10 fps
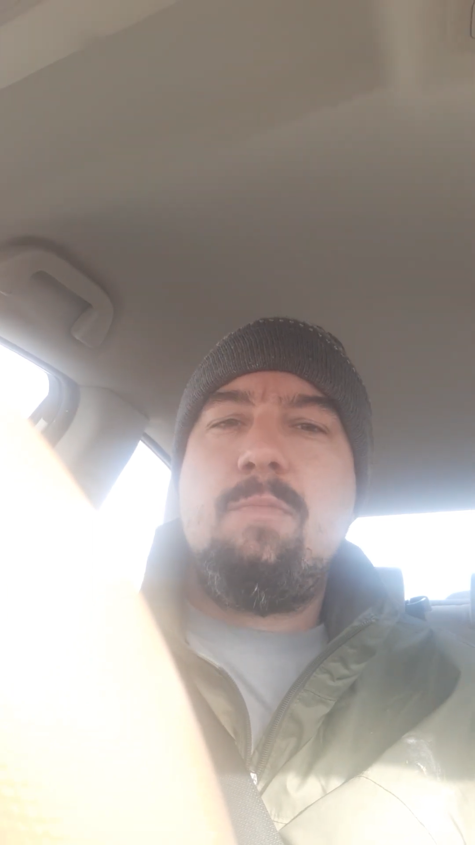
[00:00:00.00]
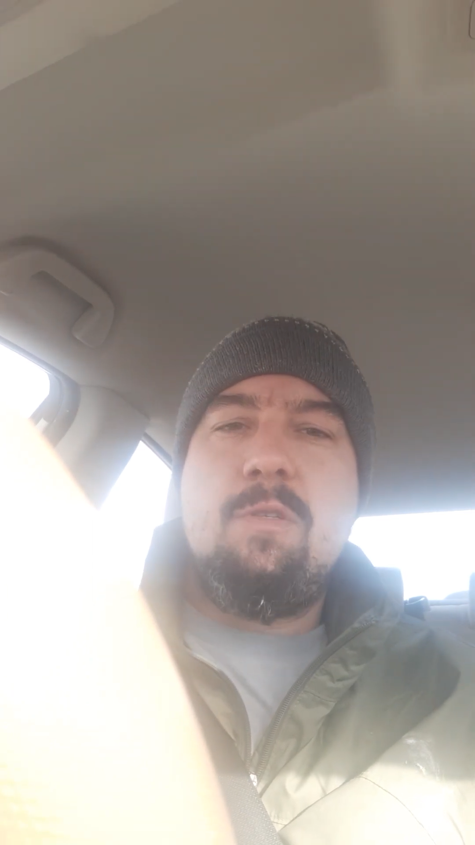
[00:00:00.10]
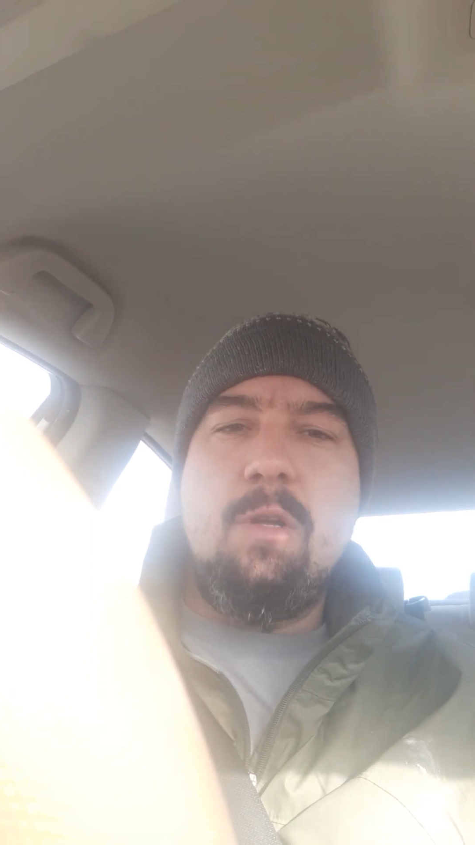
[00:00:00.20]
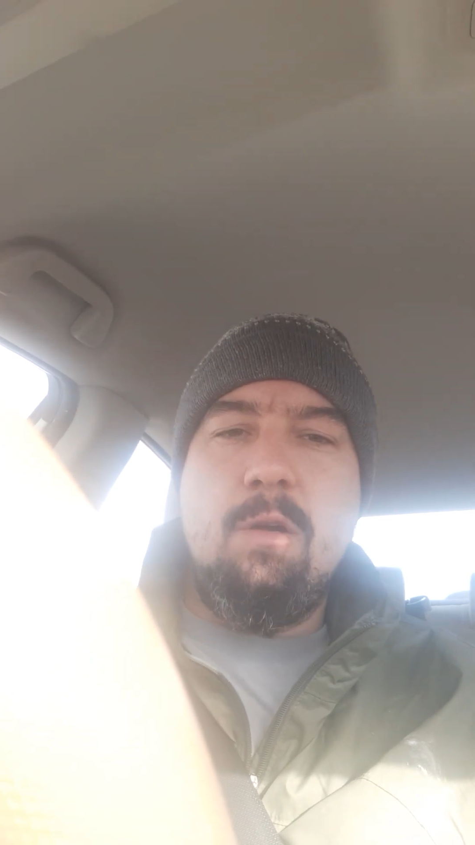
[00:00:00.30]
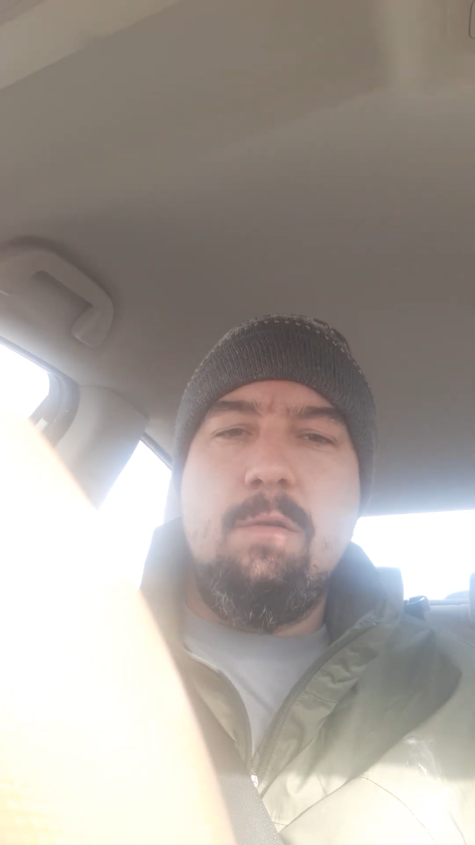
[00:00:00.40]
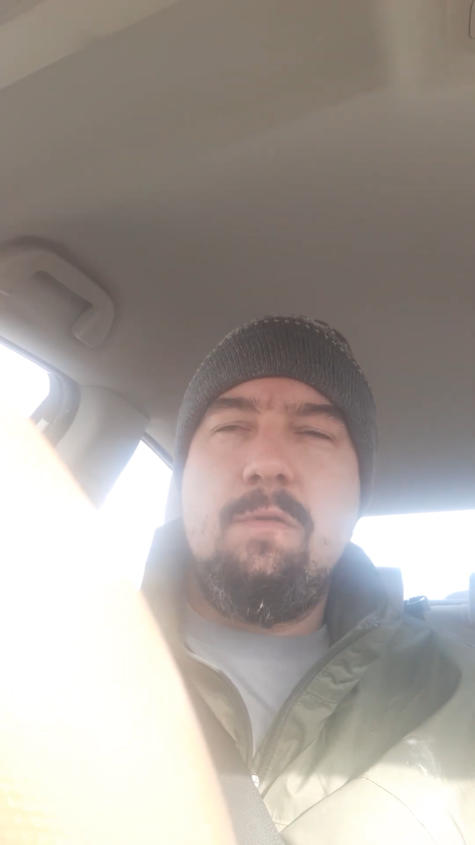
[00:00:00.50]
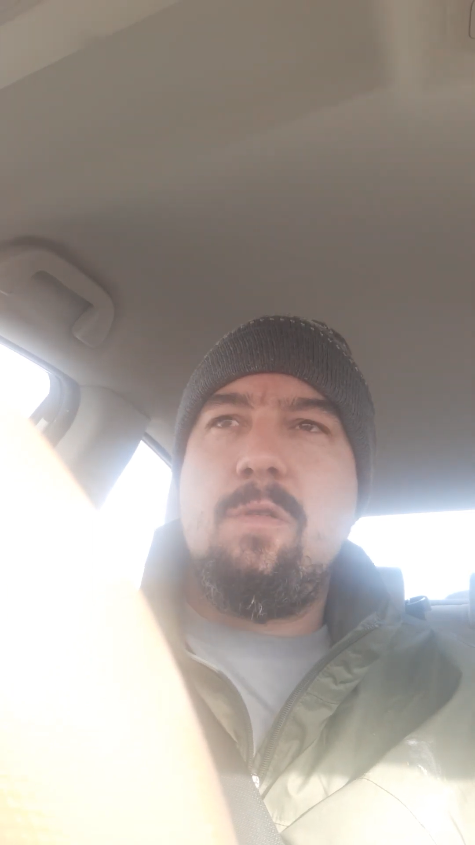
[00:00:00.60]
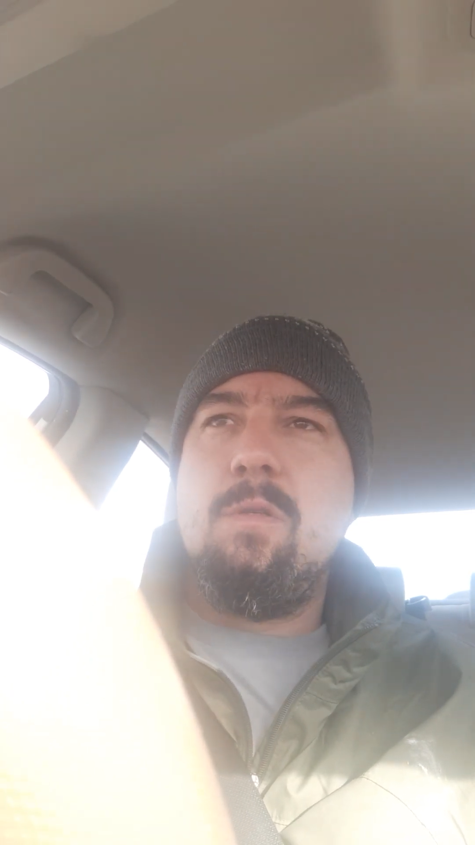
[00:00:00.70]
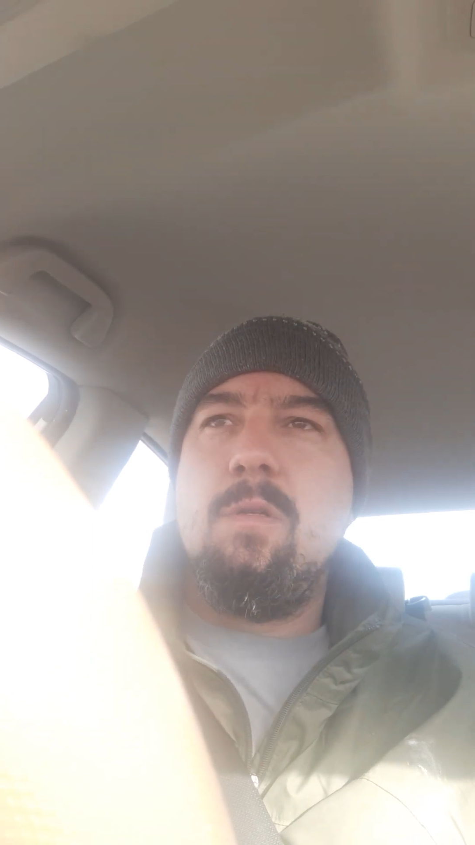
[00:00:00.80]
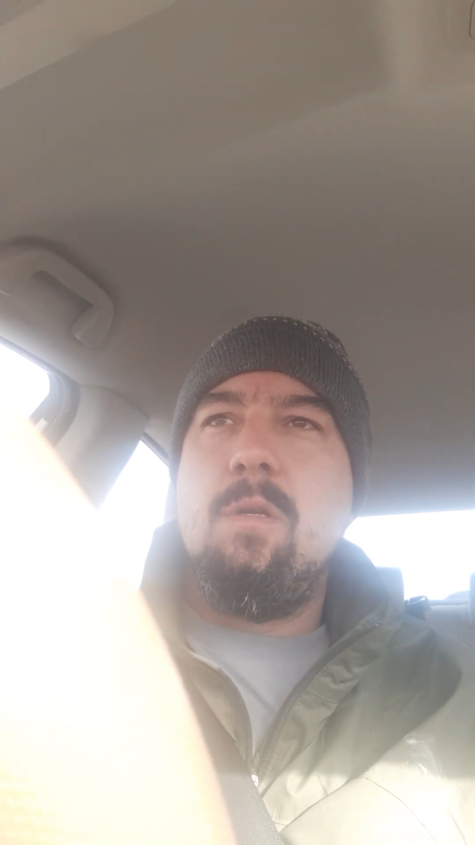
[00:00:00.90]

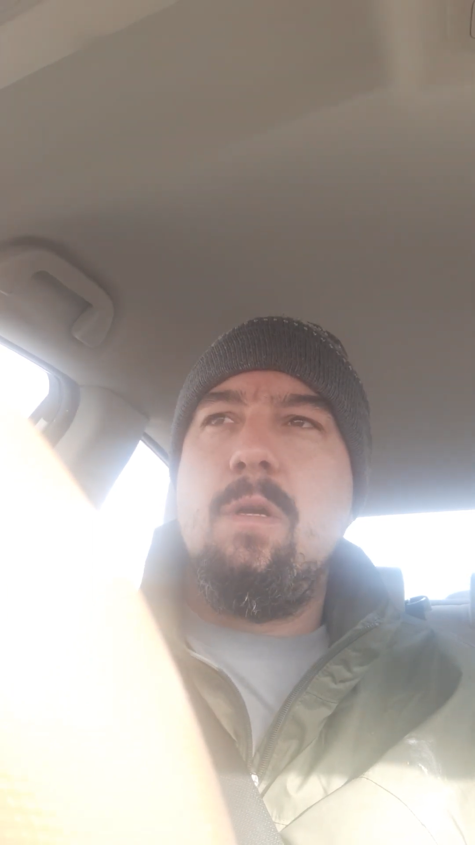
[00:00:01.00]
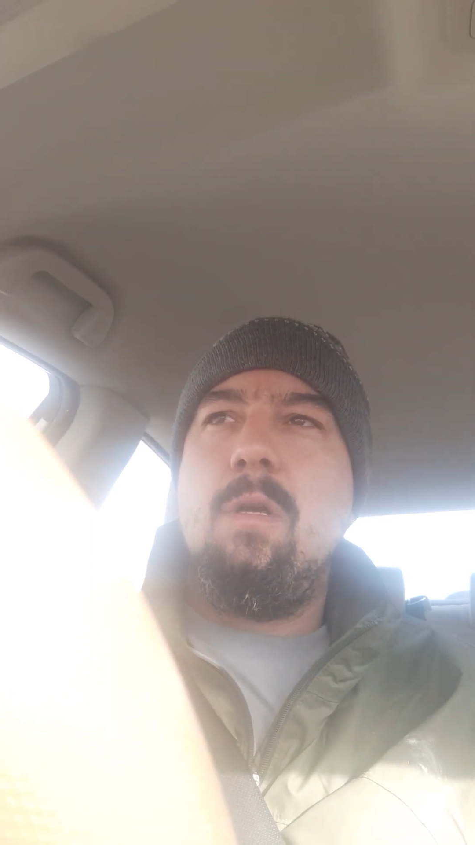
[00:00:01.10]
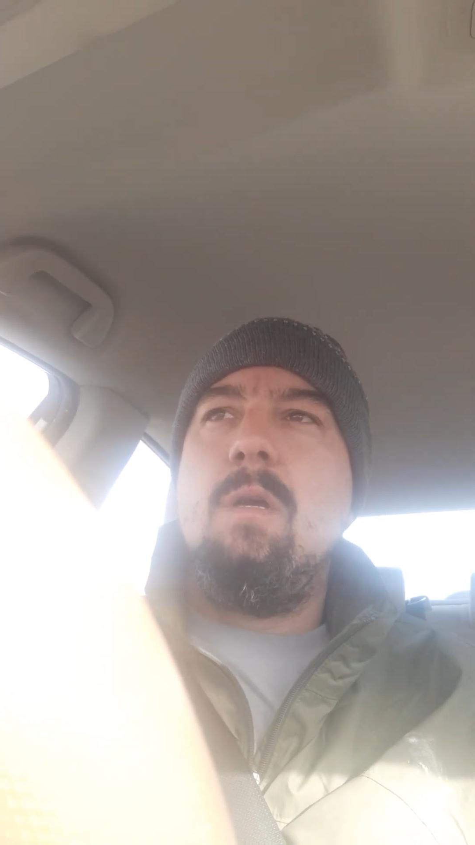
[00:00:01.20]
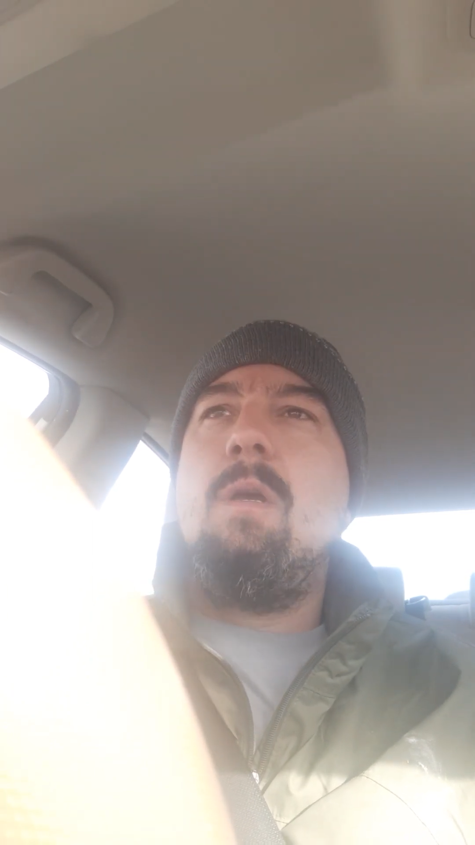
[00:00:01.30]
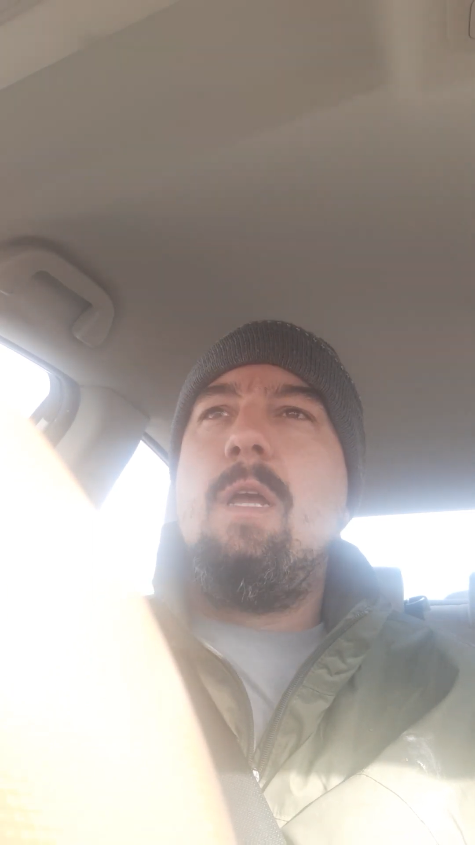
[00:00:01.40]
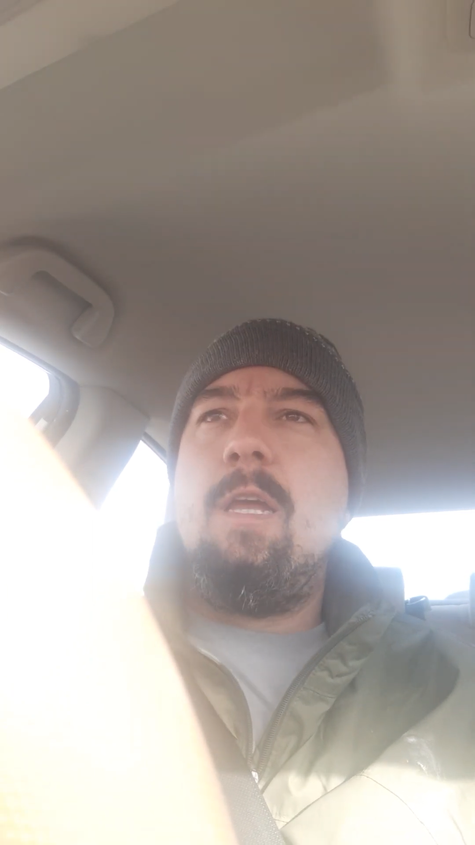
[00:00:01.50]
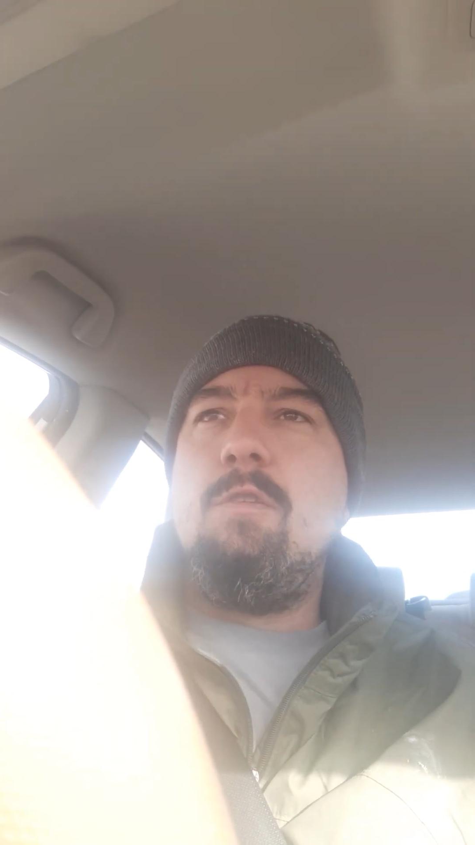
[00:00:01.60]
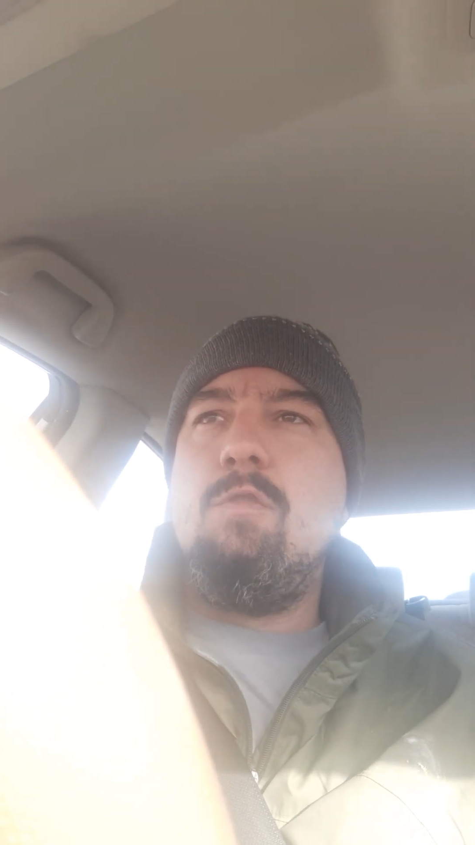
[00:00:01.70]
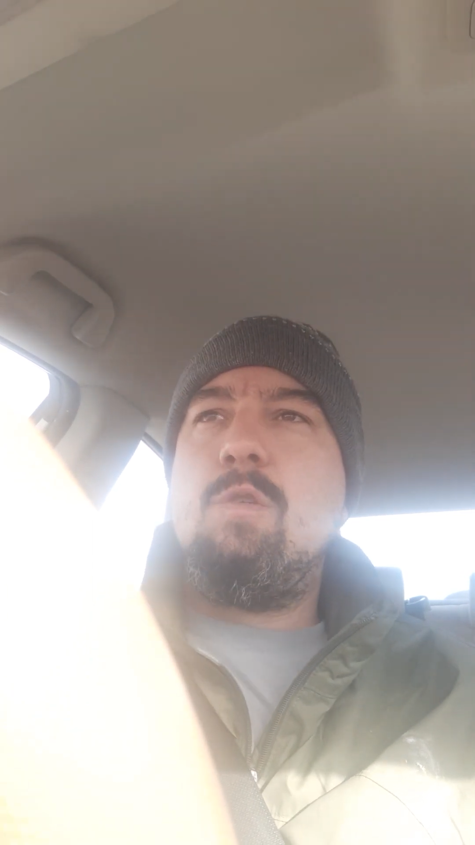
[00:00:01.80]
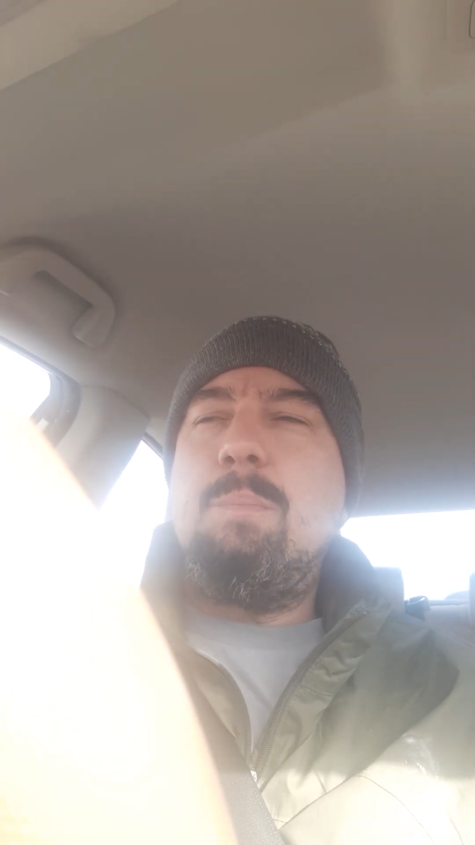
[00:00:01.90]
stoves and
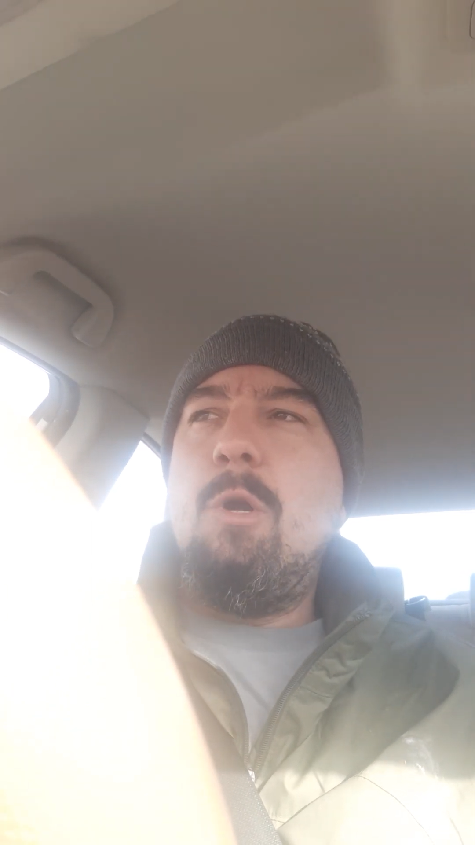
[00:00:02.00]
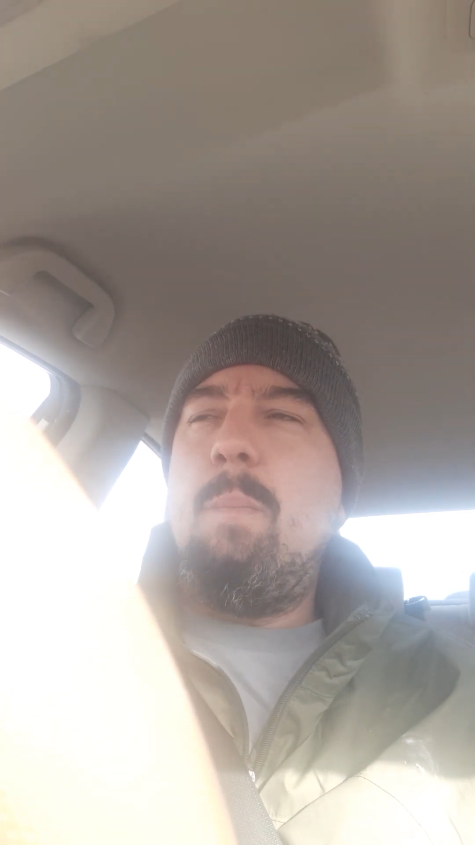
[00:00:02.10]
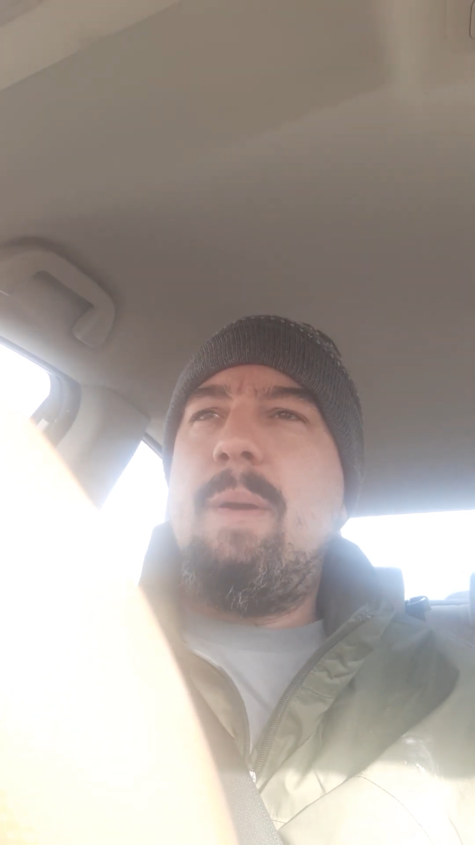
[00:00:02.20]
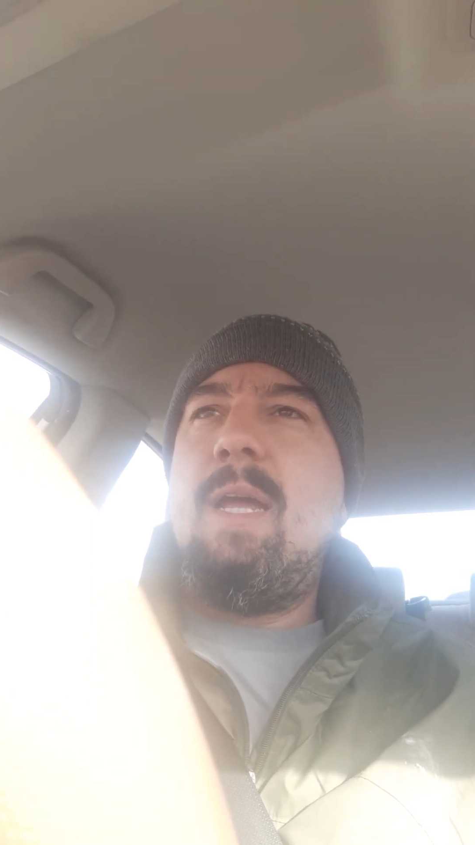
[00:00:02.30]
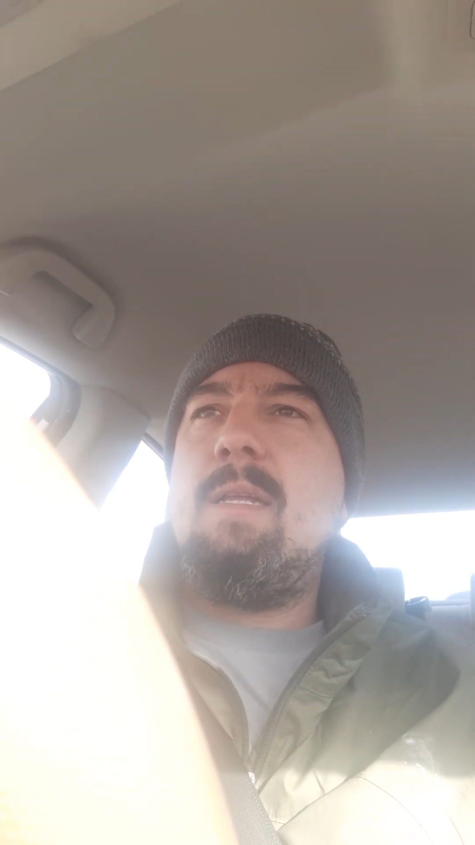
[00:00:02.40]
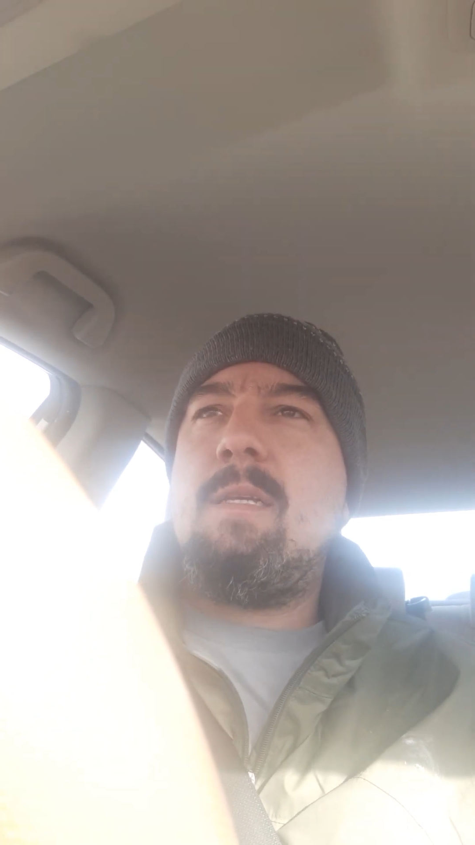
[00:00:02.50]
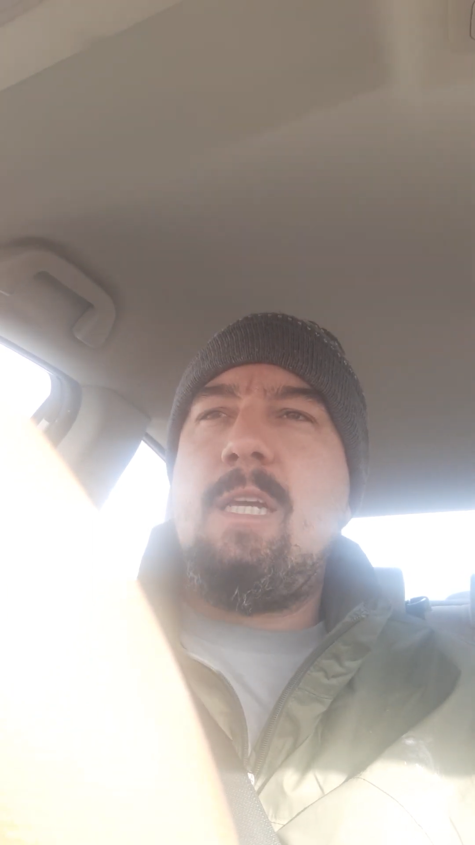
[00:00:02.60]
use propane.